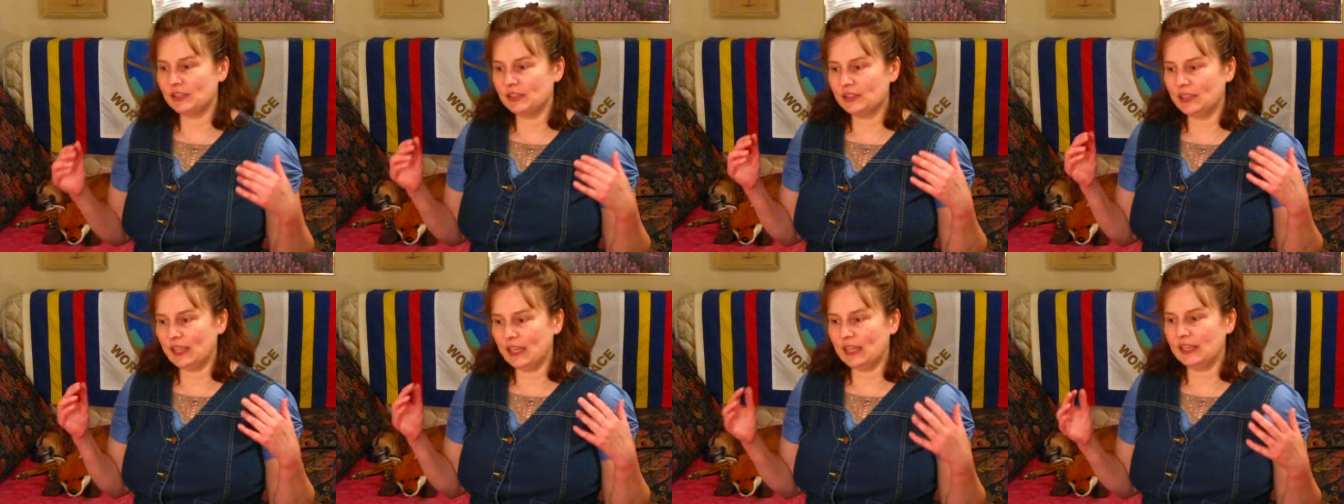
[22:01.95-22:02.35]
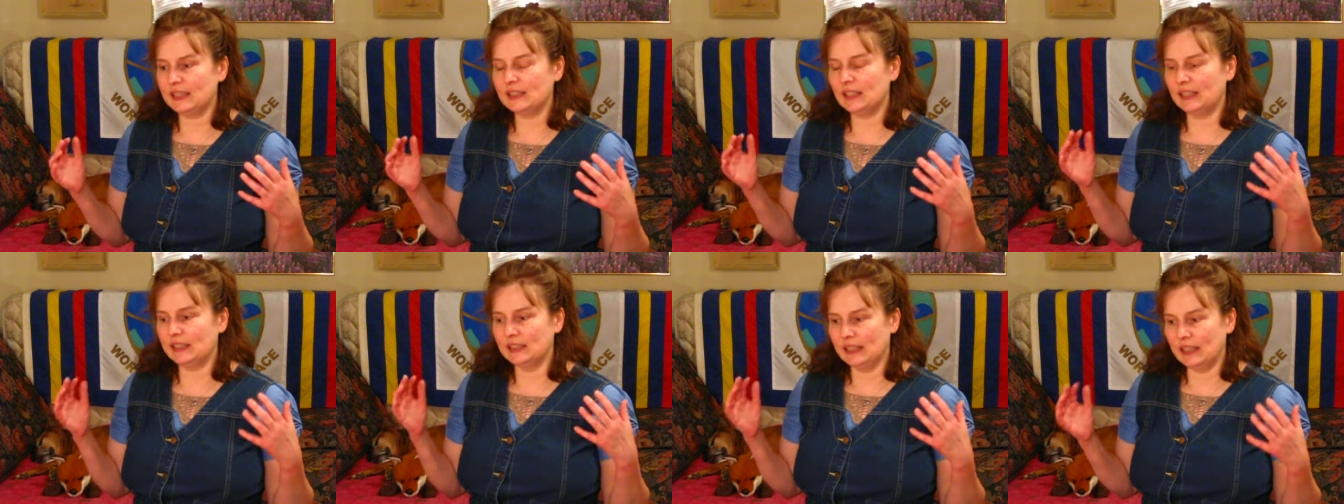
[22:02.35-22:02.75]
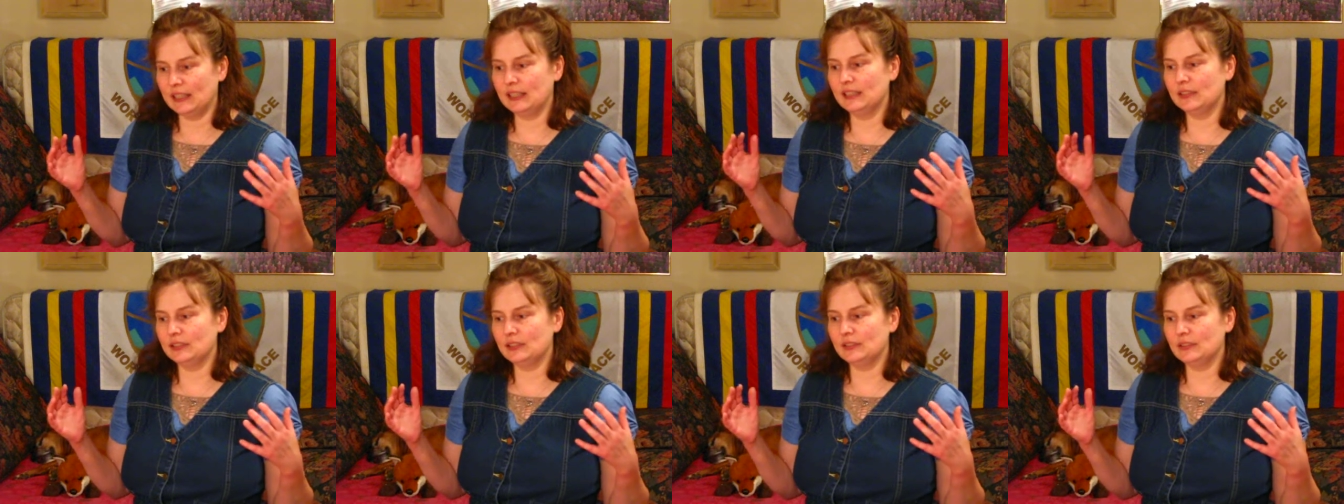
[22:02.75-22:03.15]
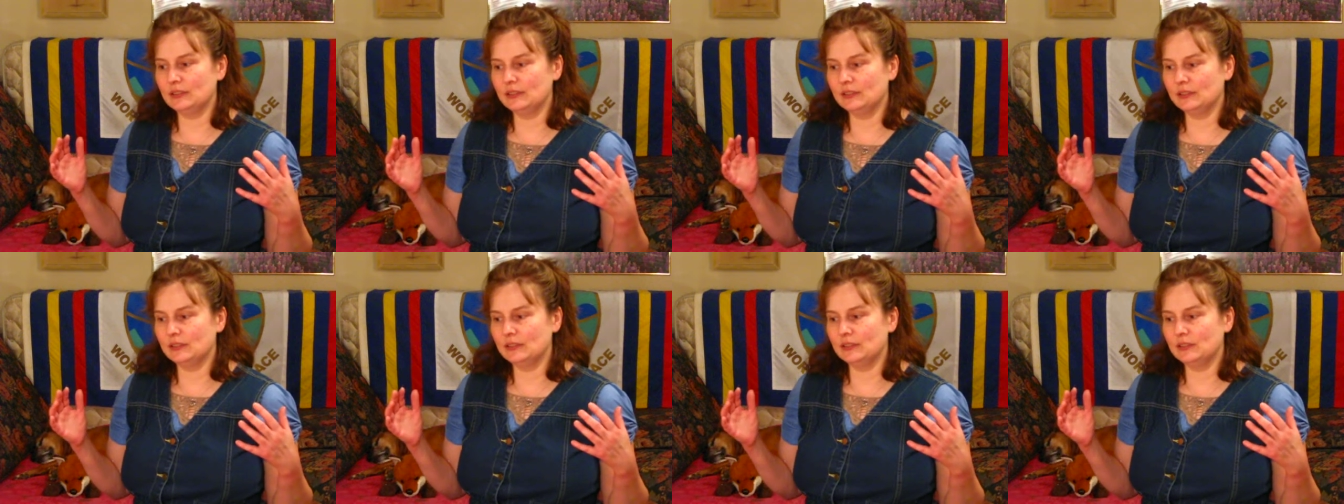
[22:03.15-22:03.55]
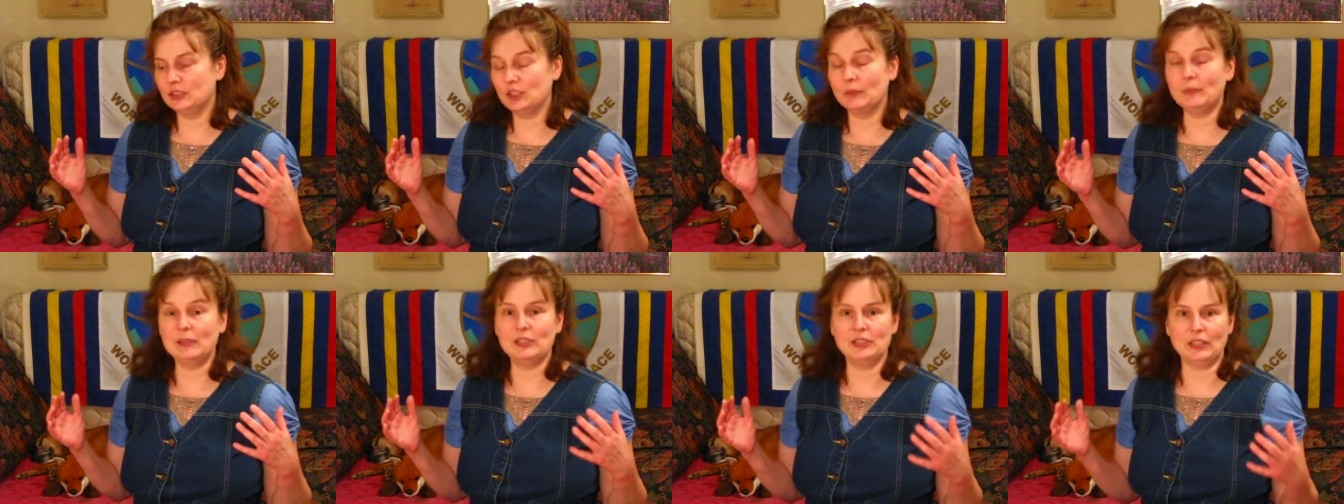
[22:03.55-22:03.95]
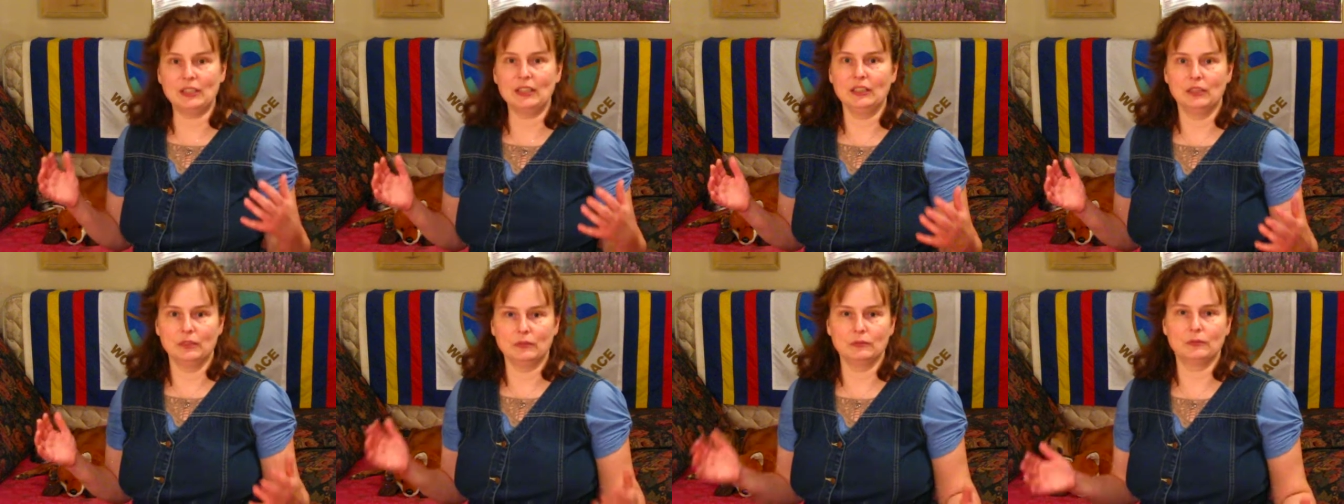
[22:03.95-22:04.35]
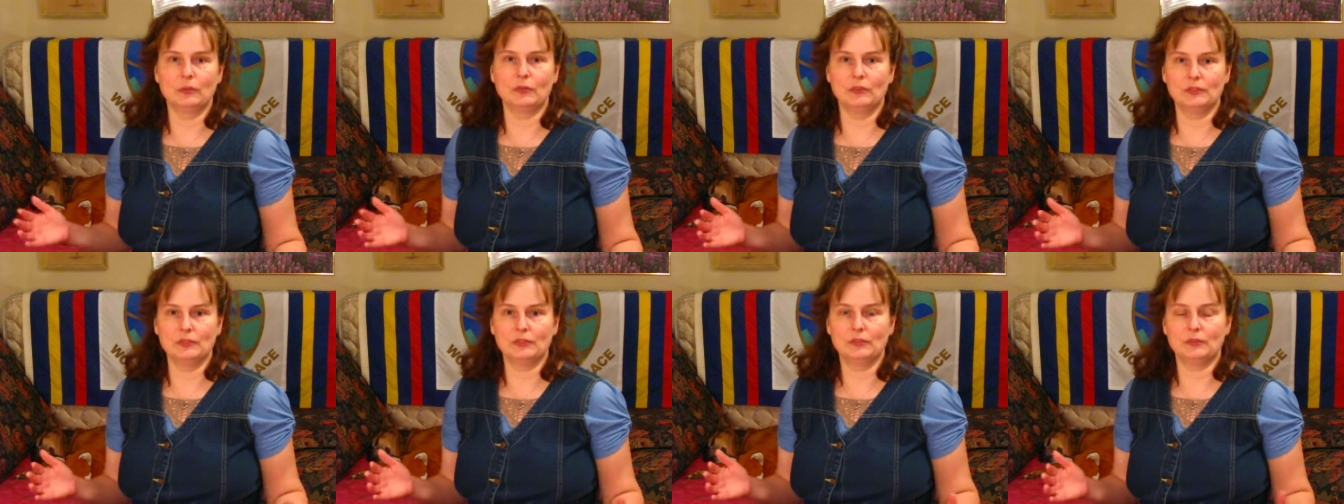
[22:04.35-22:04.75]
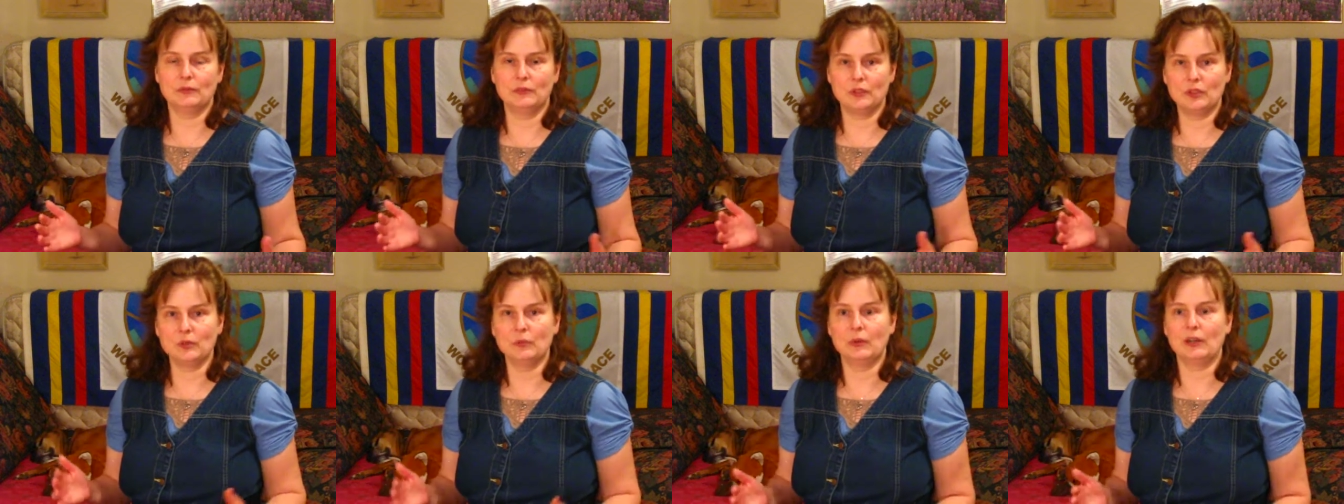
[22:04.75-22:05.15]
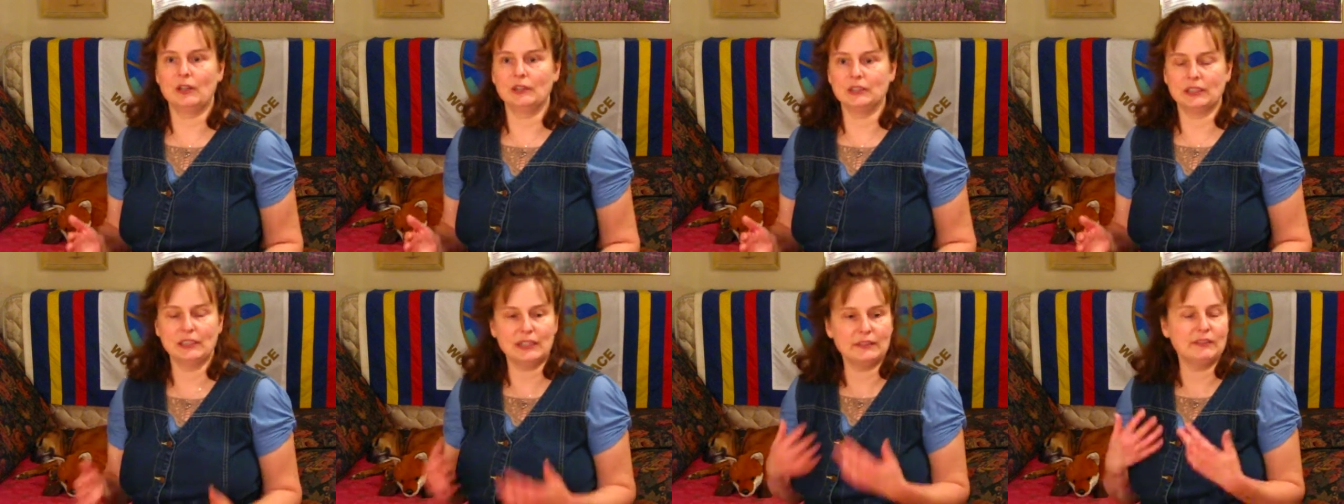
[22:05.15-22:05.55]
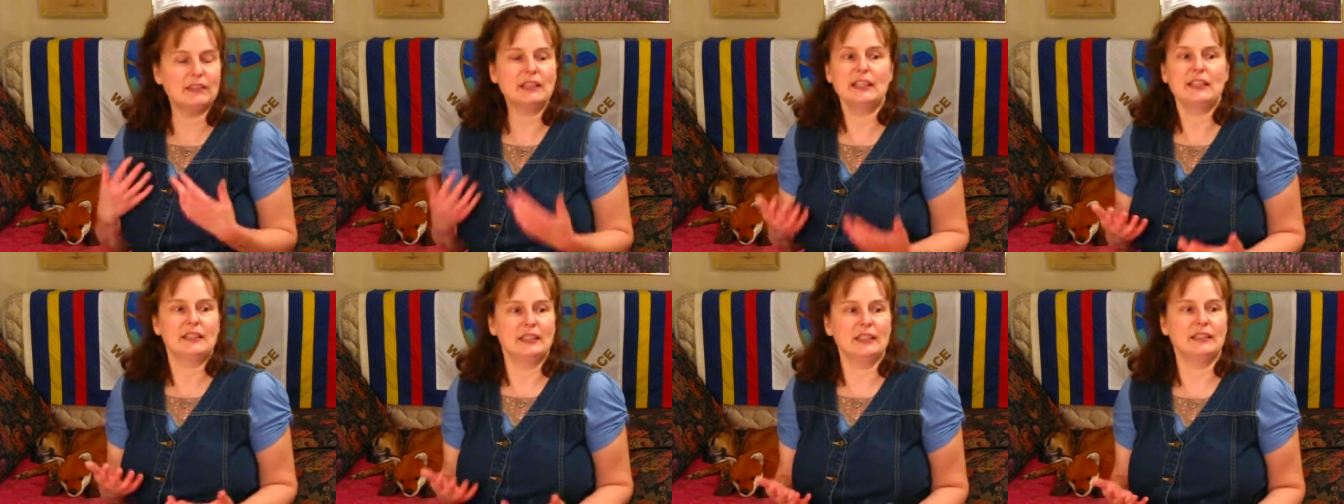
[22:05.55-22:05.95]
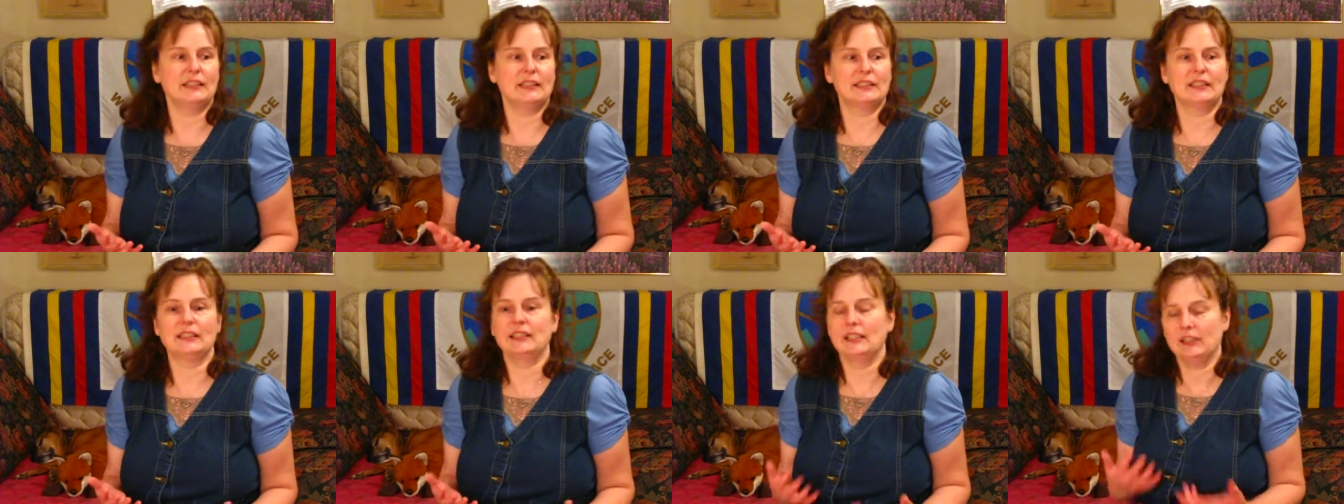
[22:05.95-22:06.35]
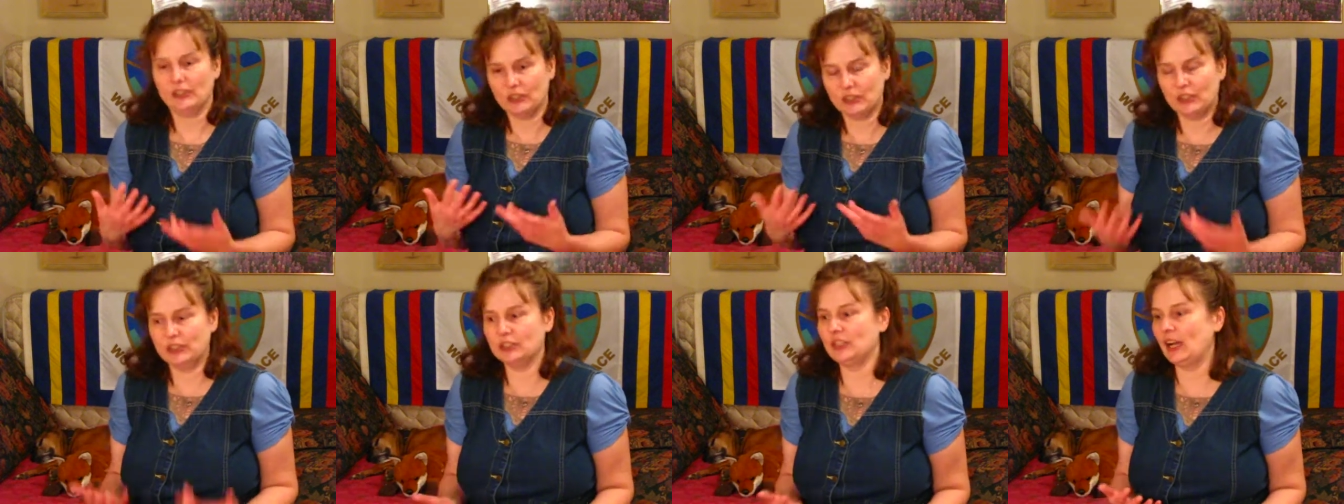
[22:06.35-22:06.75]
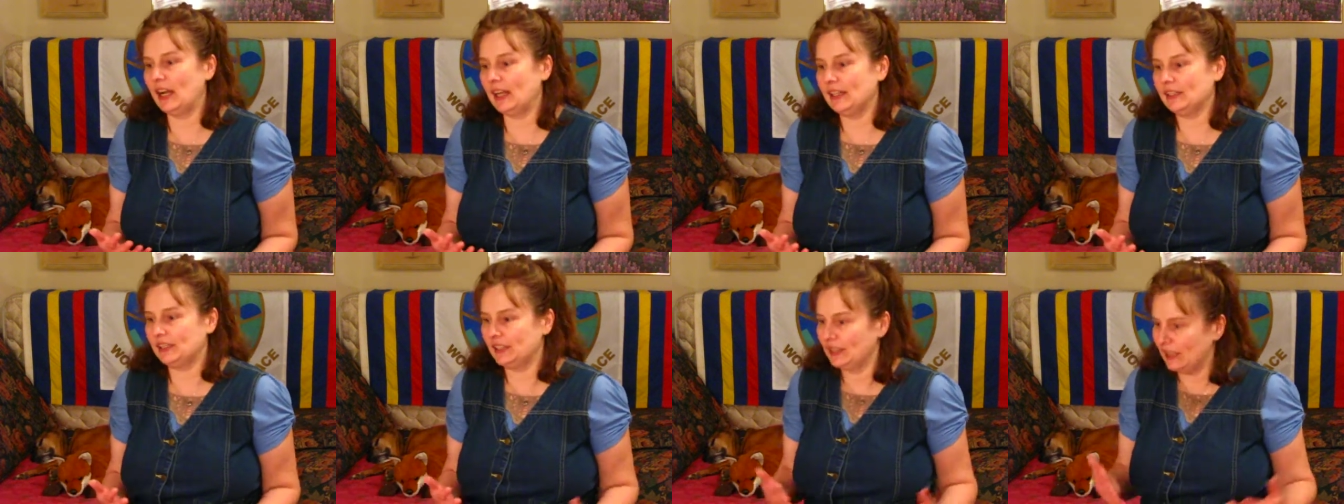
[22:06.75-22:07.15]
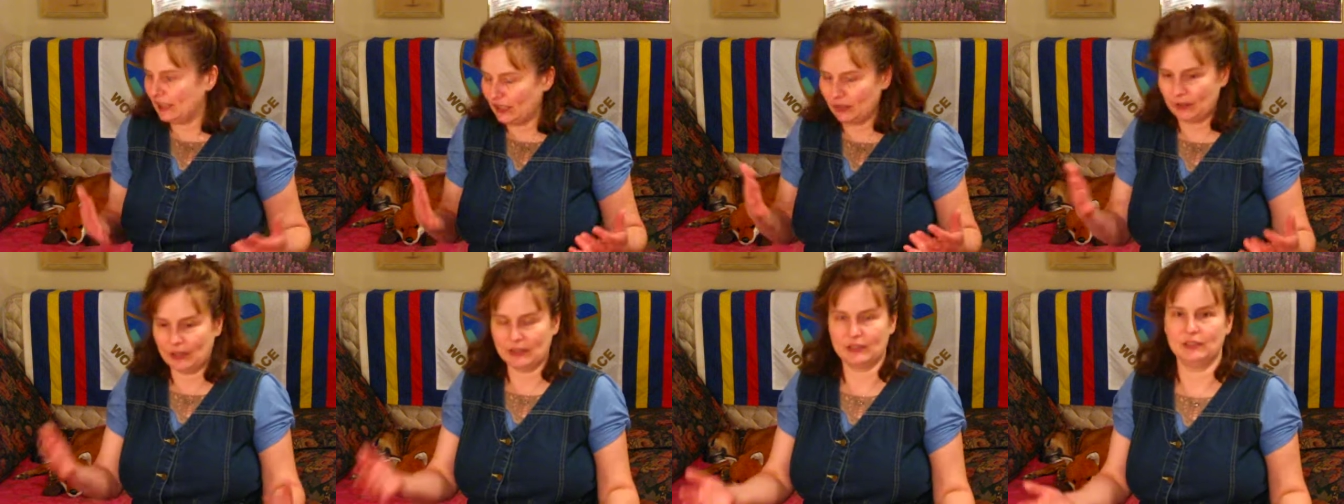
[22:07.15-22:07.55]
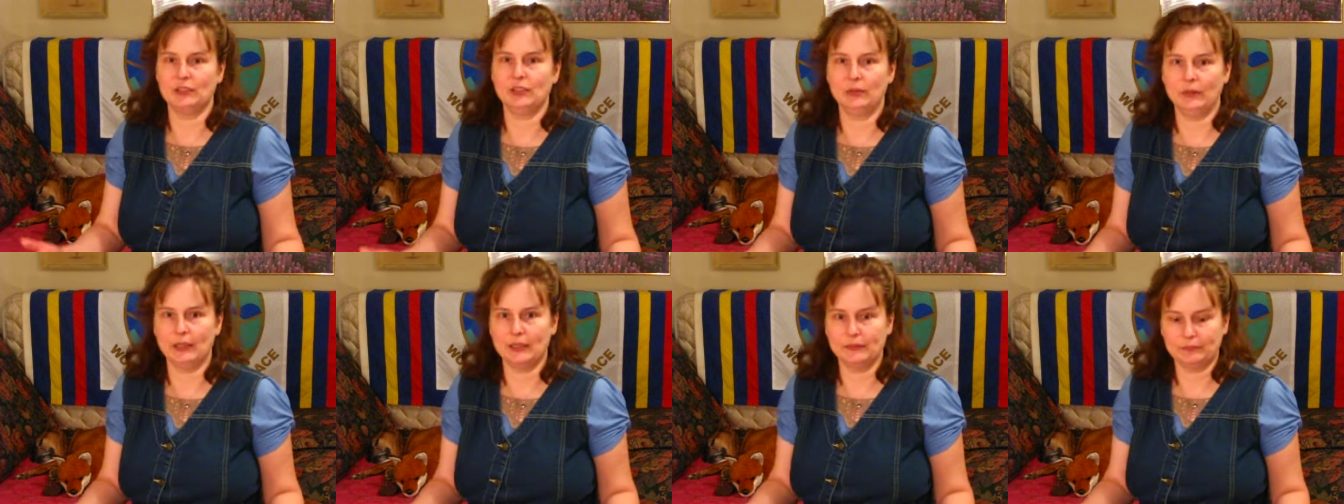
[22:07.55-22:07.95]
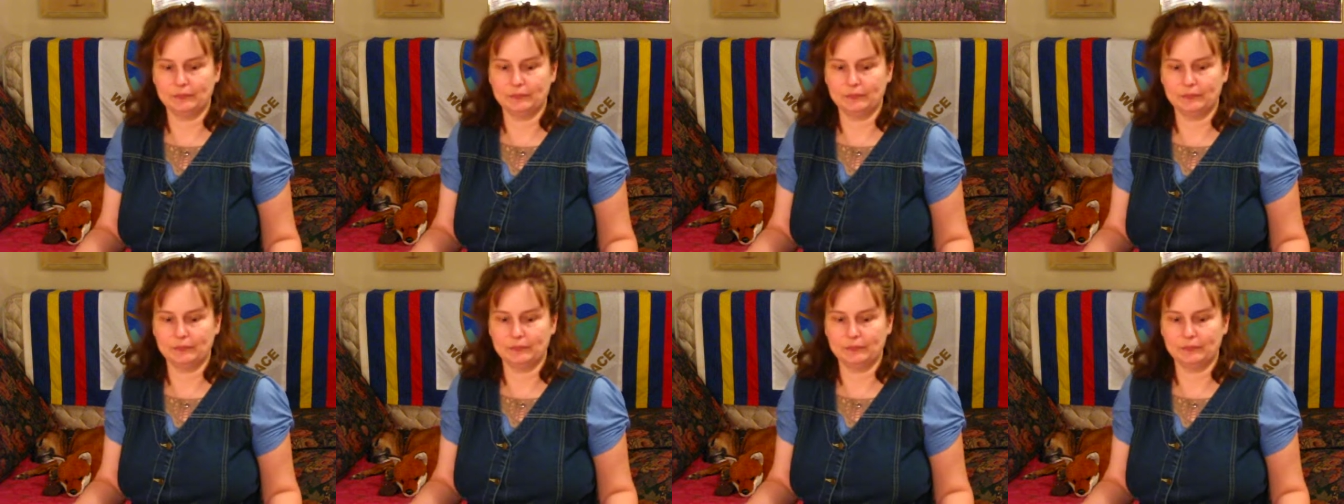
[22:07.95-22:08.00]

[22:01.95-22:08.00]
think that they should be setting the rules for the world. And they really think that they're the good guys and they know how to do it.